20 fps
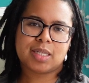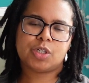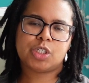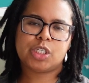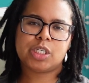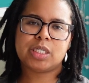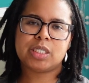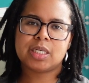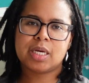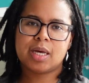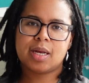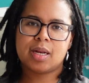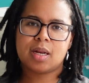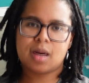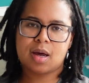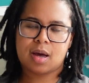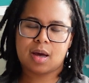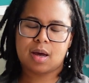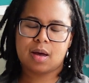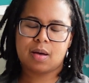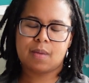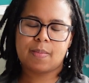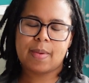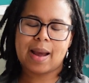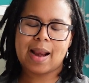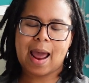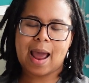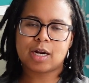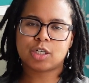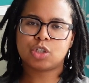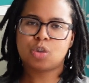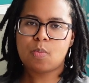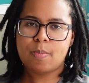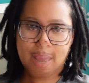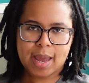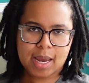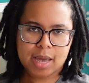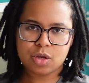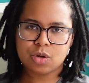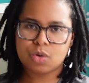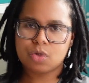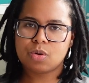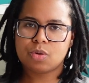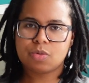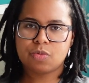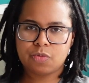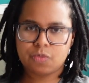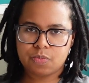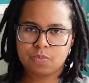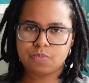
She did an actual manual